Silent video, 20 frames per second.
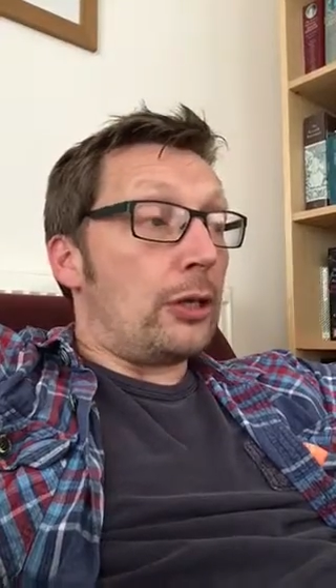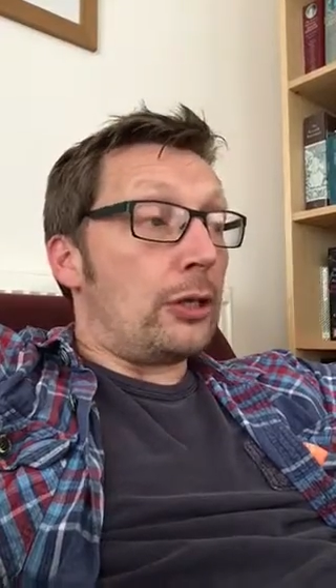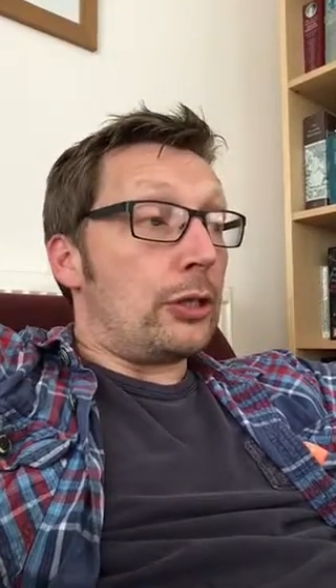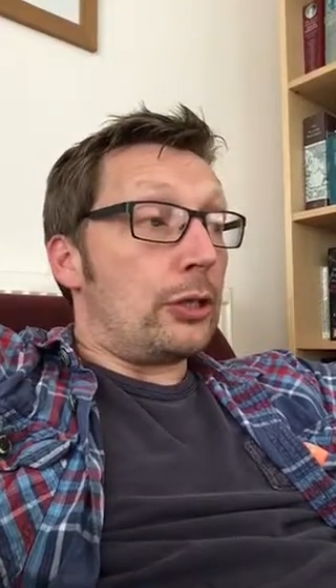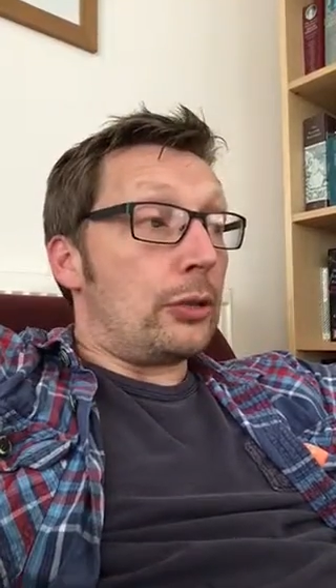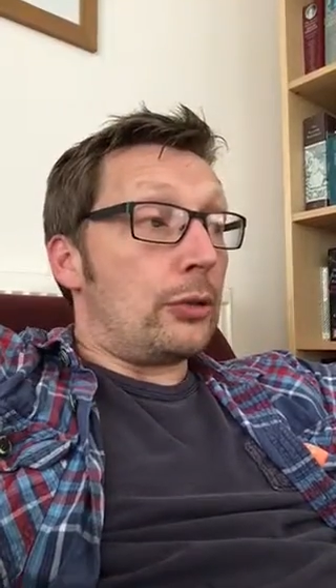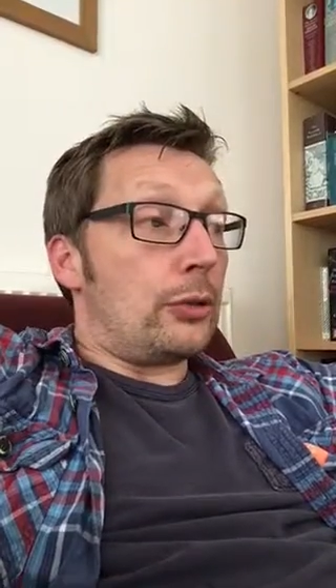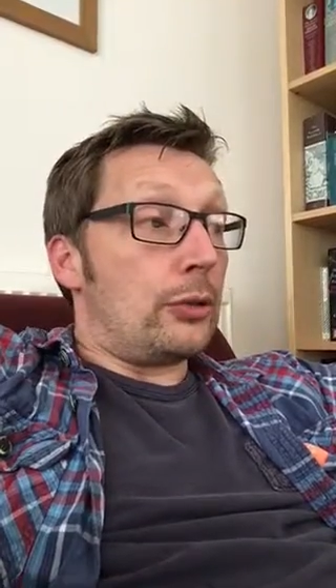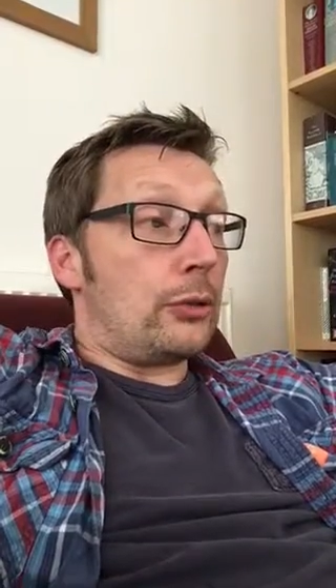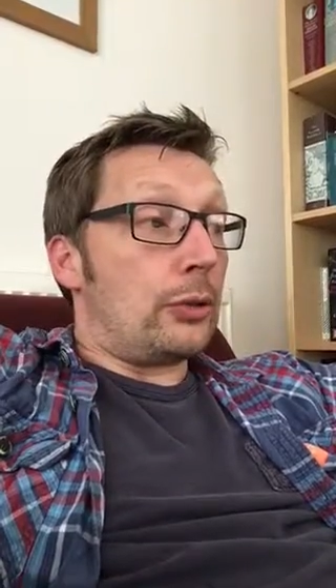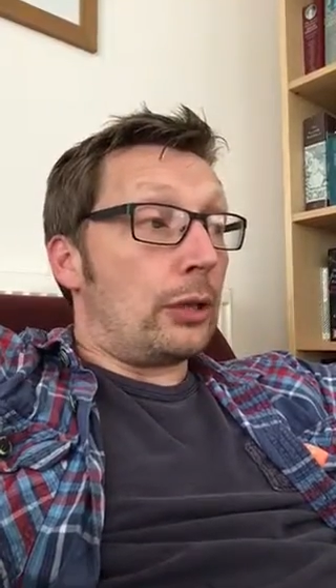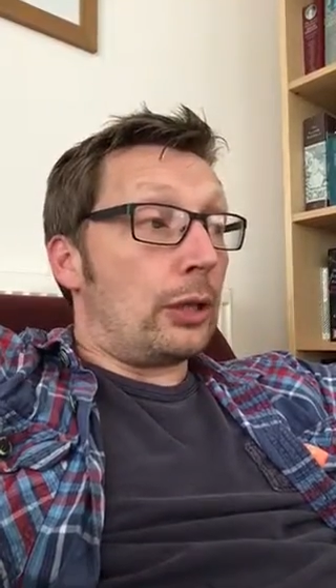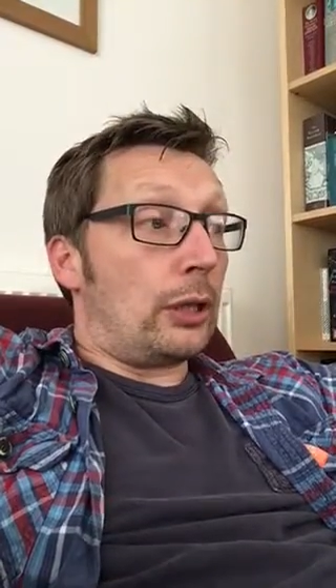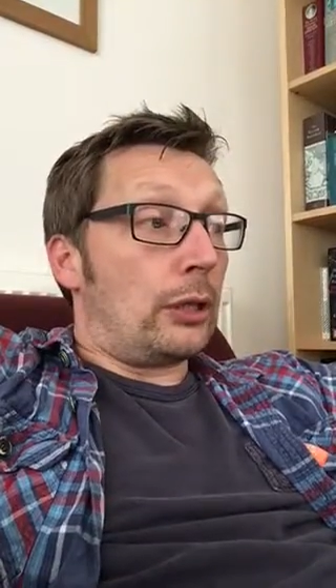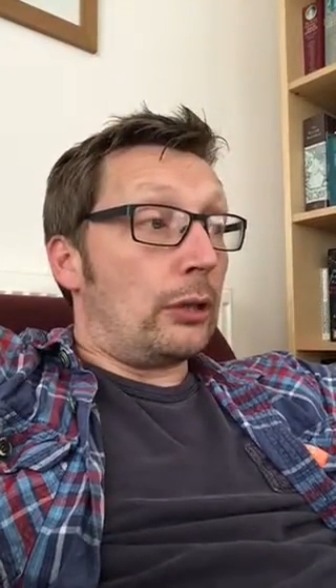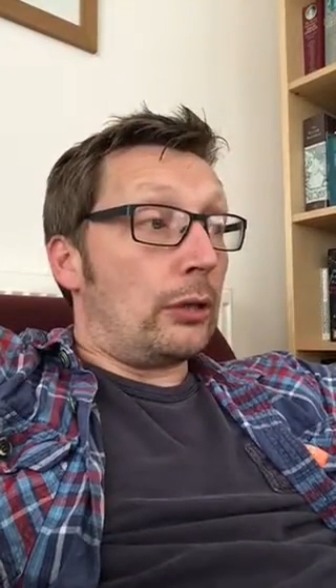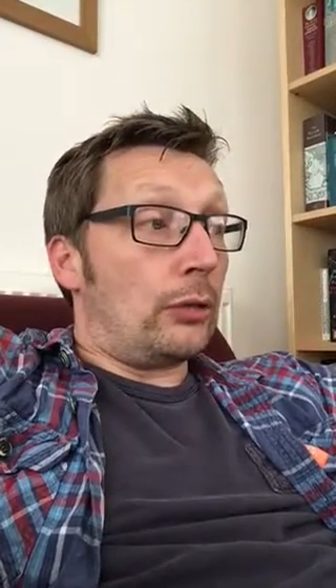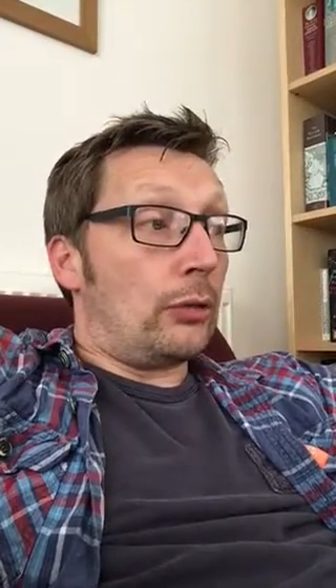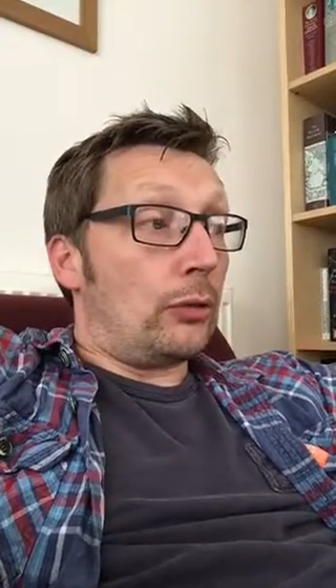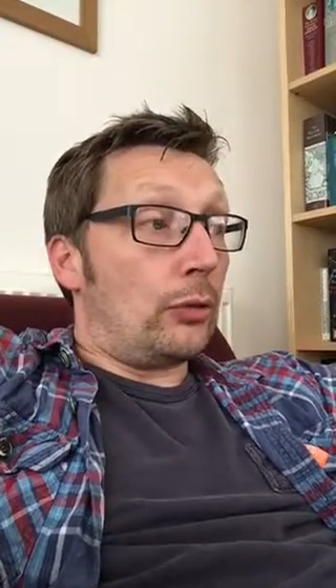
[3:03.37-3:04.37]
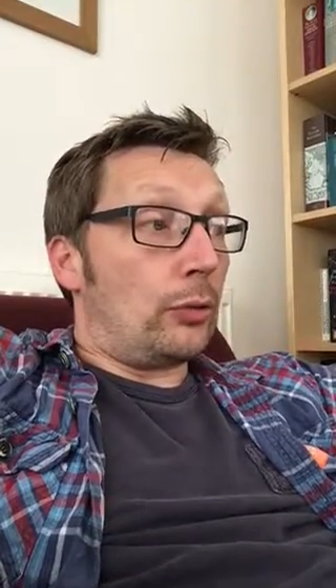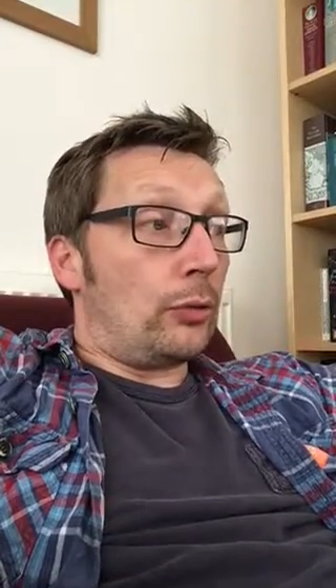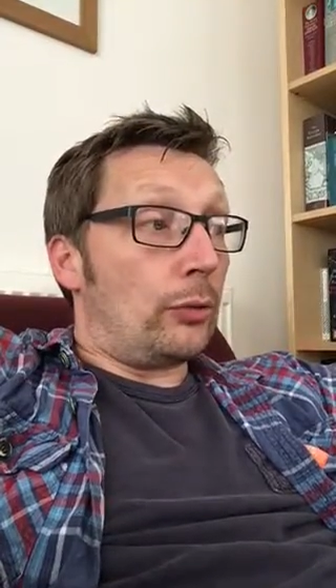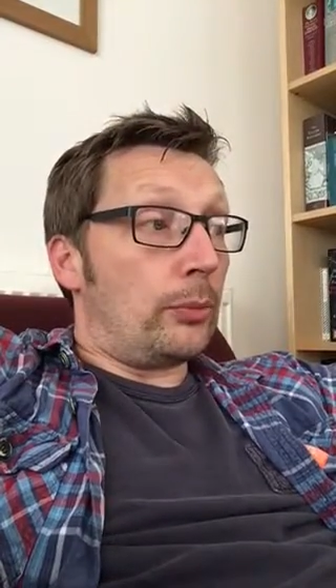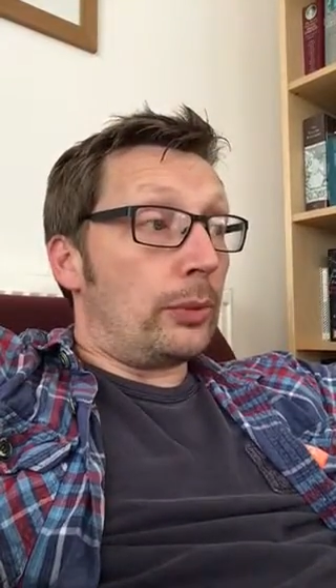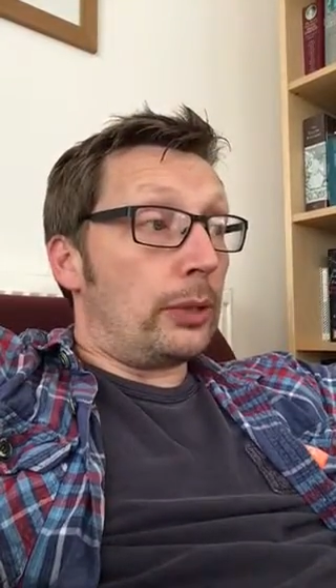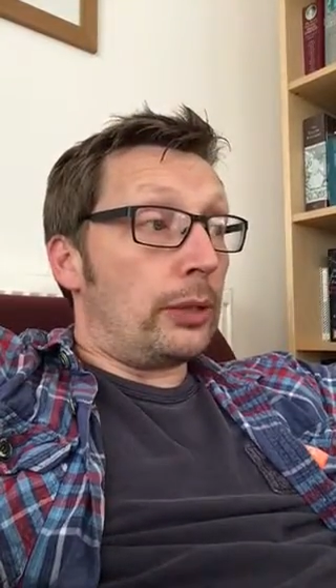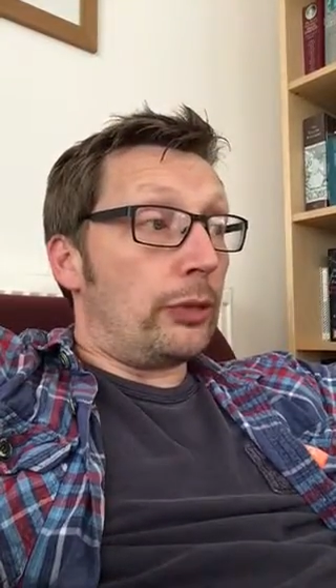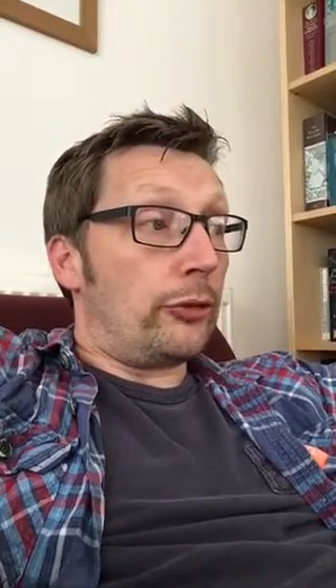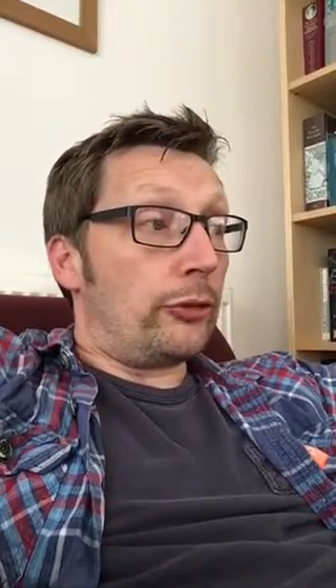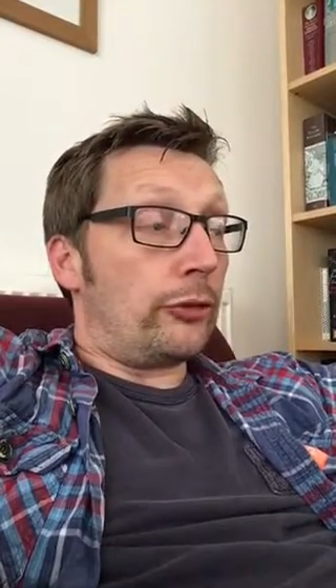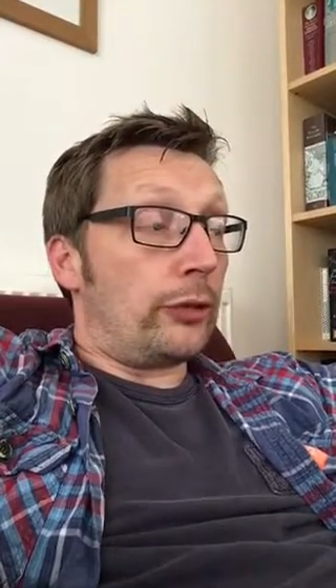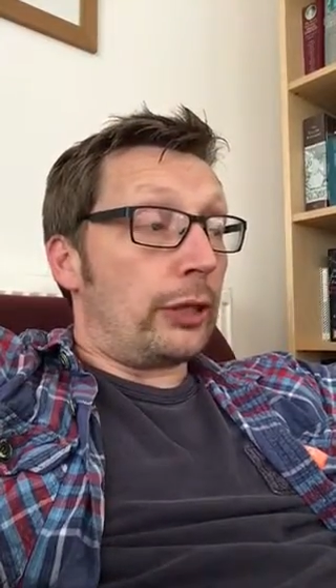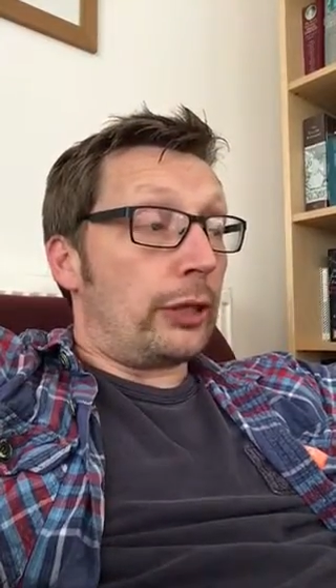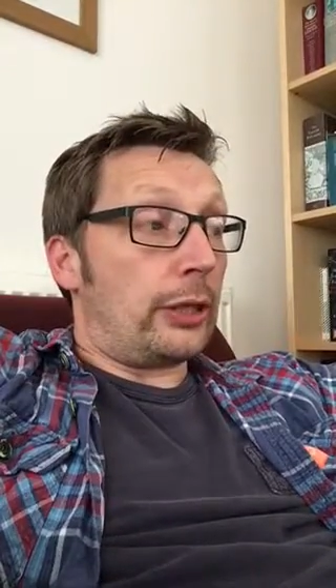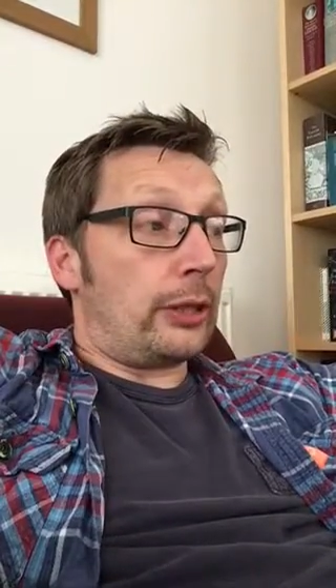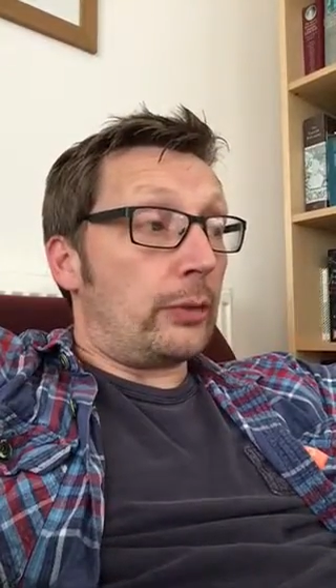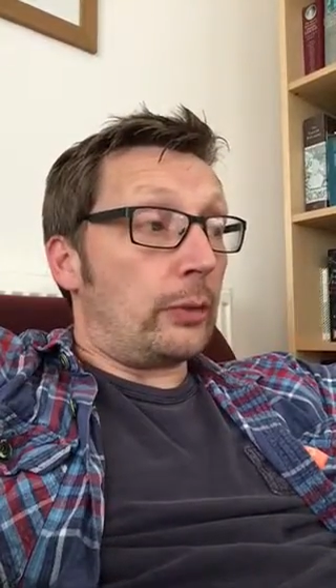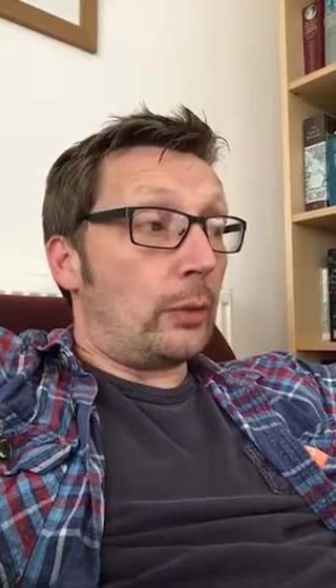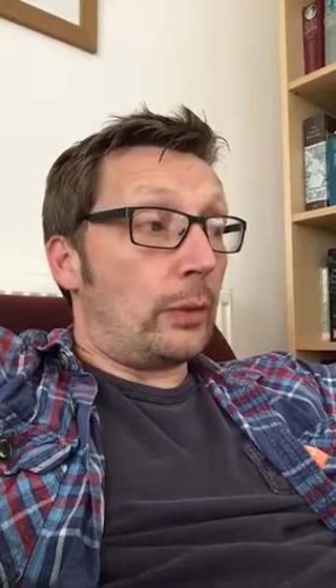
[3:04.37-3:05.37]
you can normally
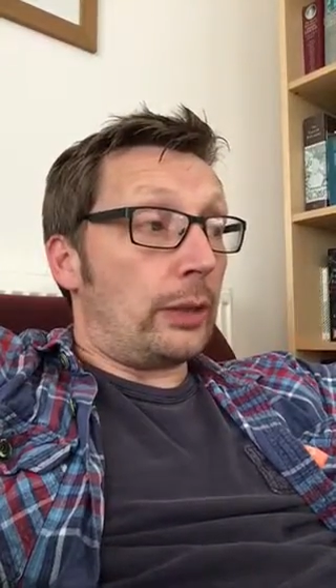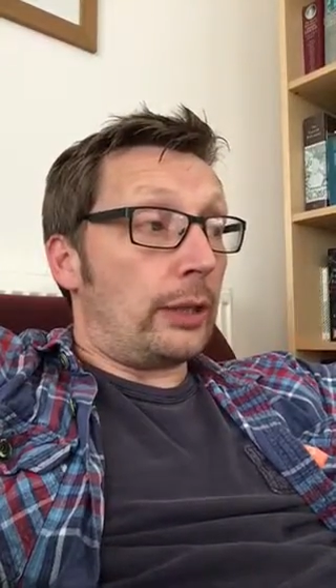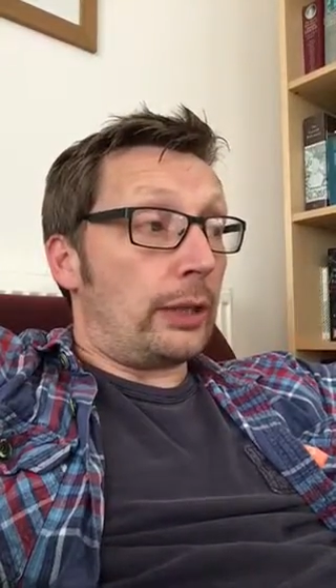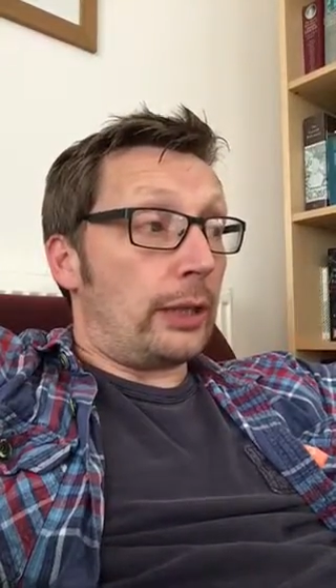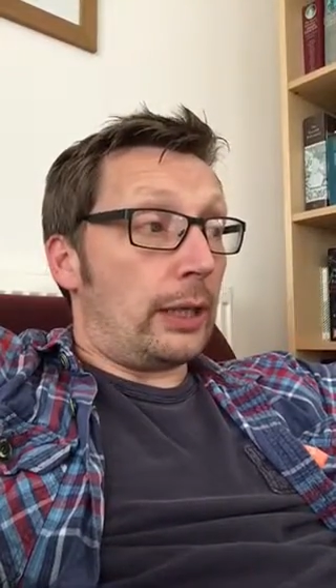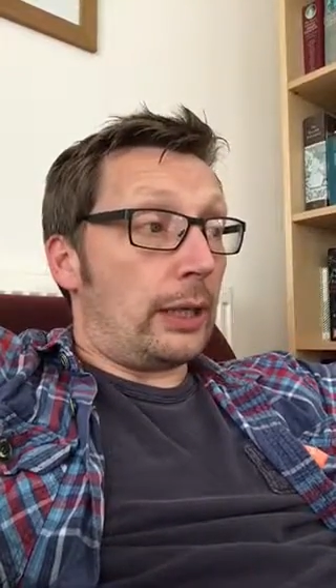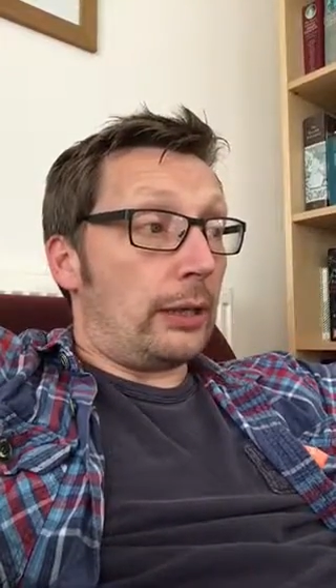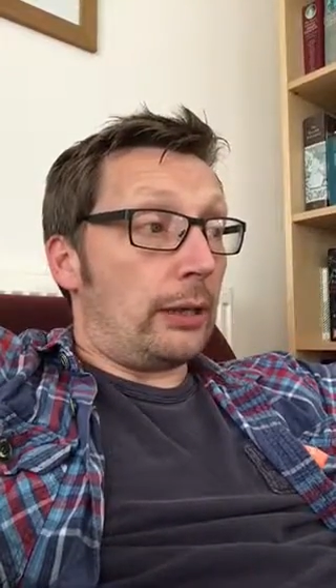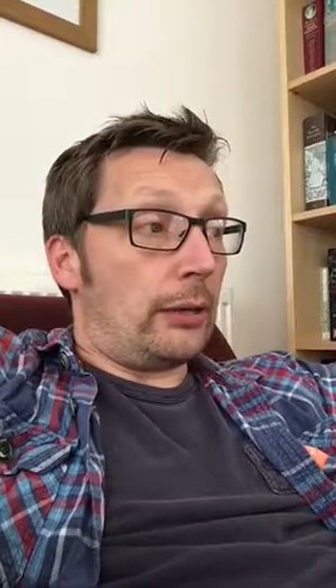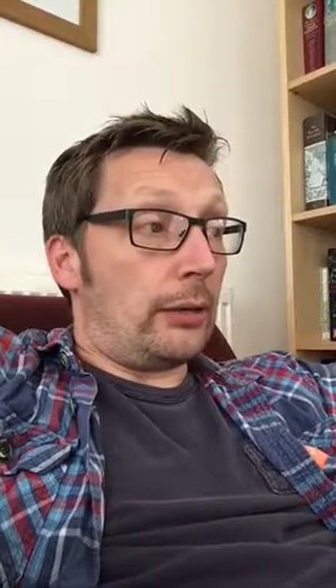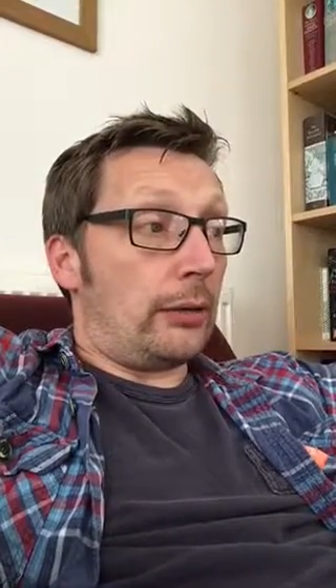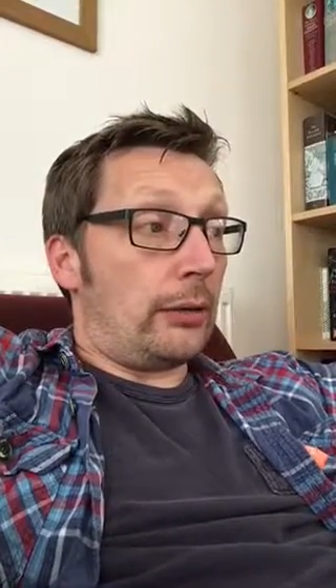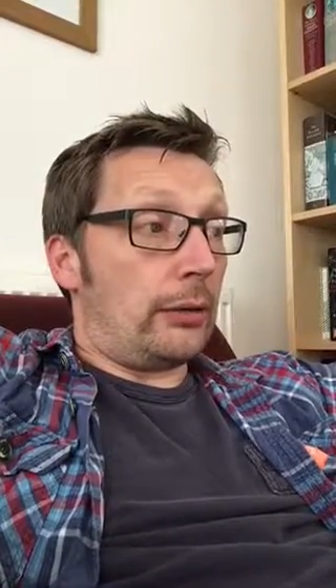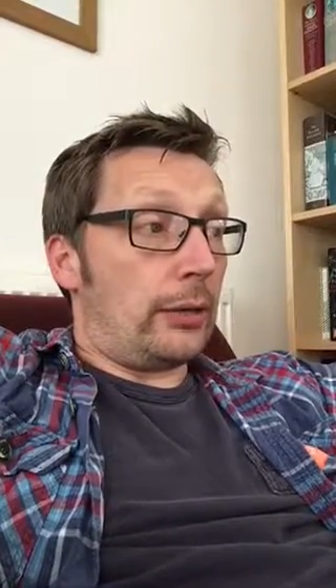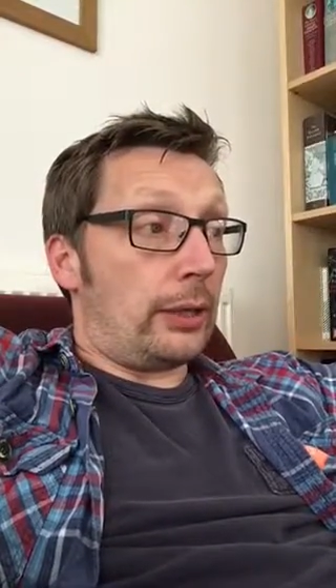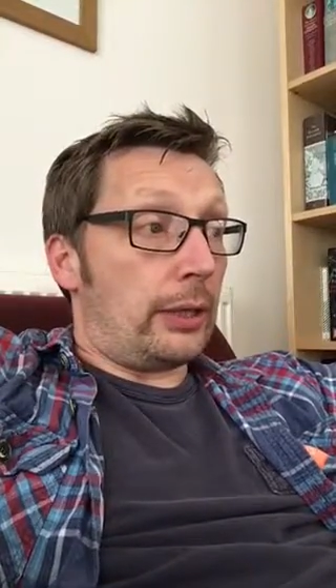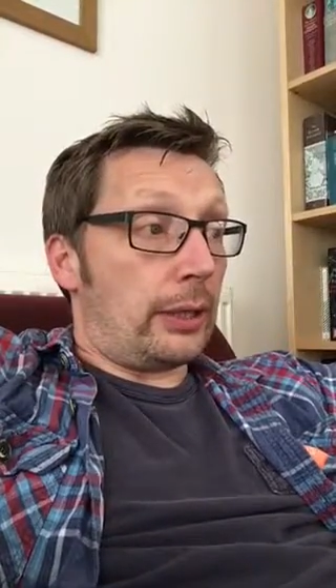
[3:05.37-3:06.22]
see within